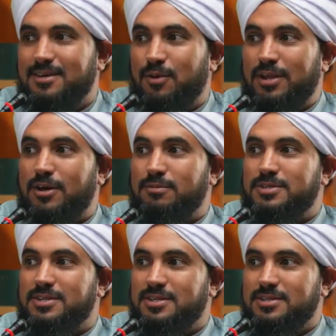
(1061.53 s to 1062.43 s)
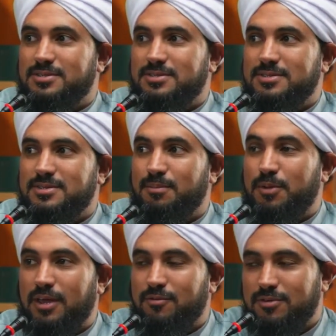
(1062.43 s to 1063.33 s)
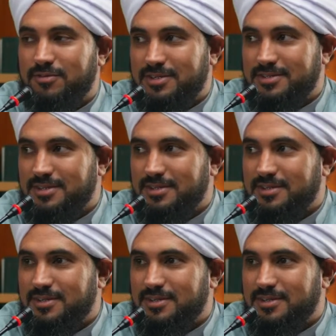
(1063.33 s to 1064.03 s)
One option is applying for a visa.